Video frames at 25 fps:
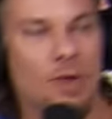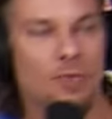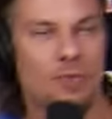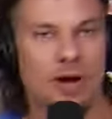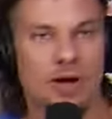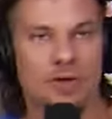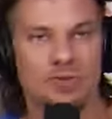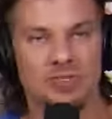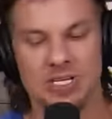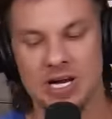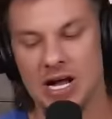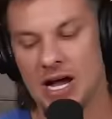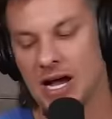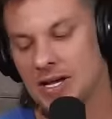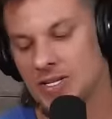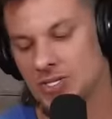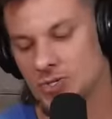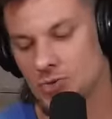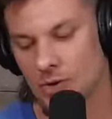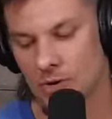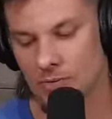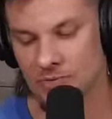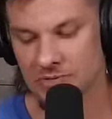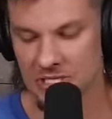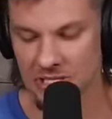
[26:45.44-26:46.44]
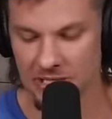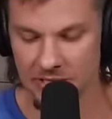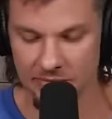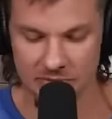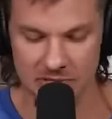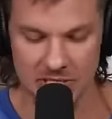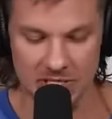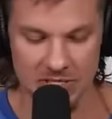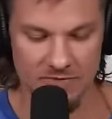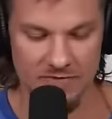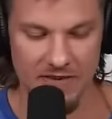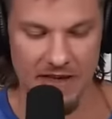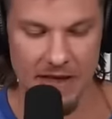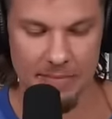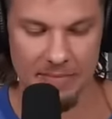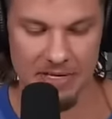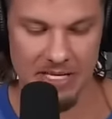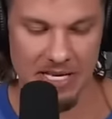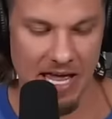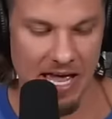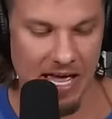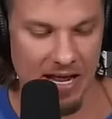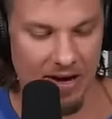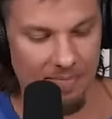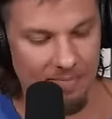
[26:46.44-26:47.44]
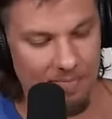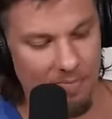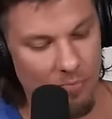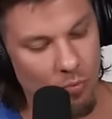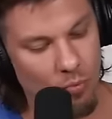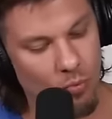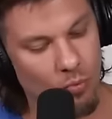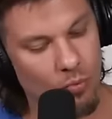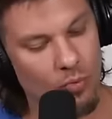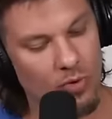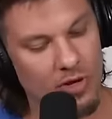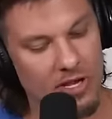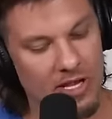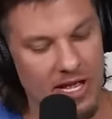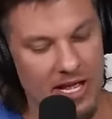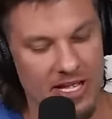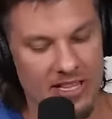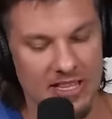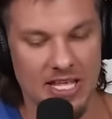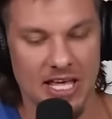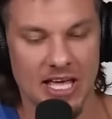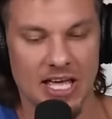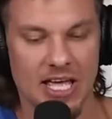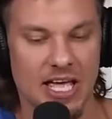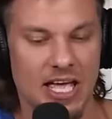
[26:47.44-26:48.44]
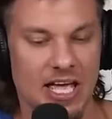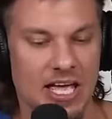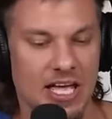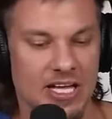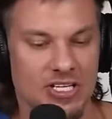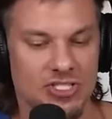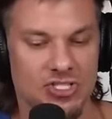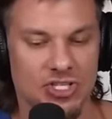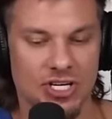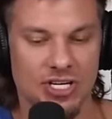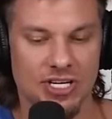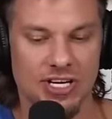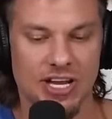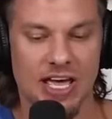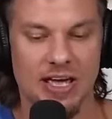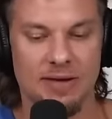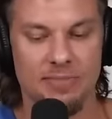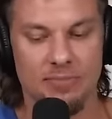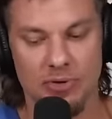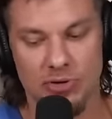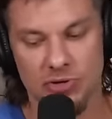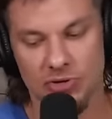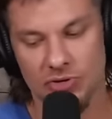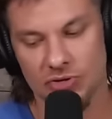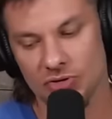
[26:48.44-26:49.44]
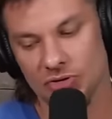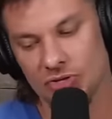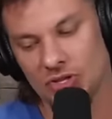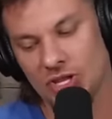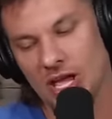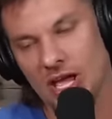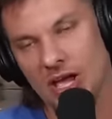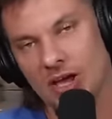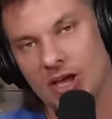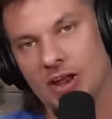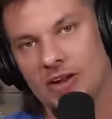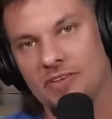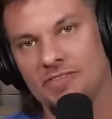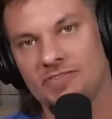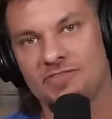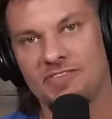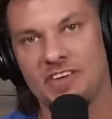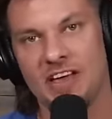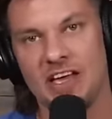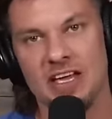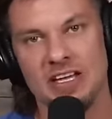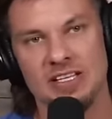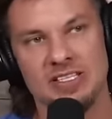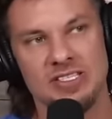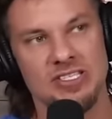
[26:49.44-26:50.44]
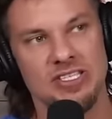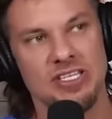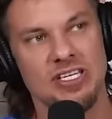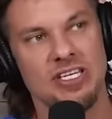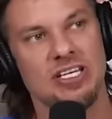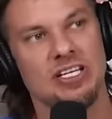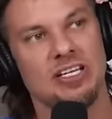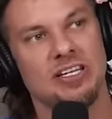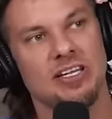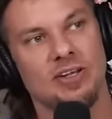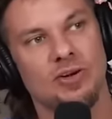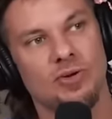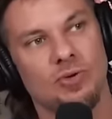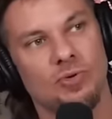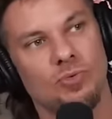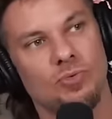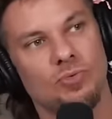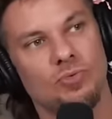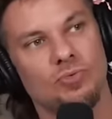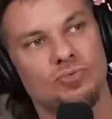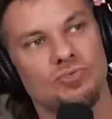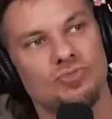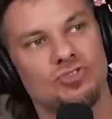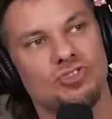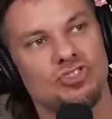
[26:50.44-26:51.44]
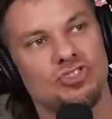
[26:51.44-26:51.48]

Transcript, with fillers: when I was in high school, I went to live with this family and had a re at the edge of the neighborhood. They had a fancy little